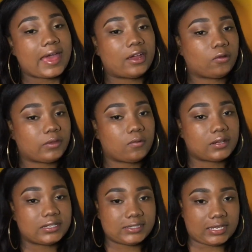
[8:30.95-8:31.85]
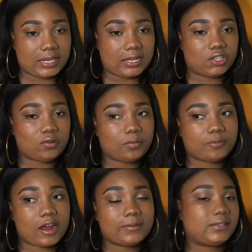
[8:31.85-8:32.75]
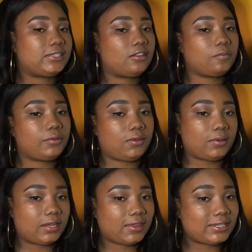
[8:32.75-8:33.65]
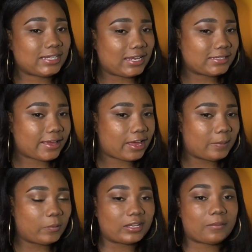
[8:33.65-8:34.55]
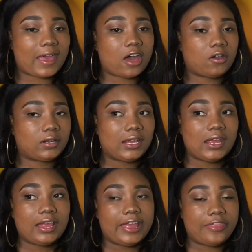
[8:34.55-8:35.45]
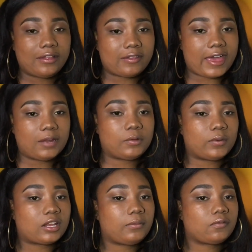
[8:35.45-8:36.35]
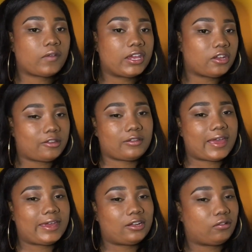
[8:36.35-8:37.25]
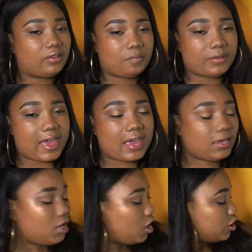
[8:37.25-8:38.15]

I only want to tint. You will probably see the blue in the daytime when I'm out in the light, but when I'm in regular light, it'll look black.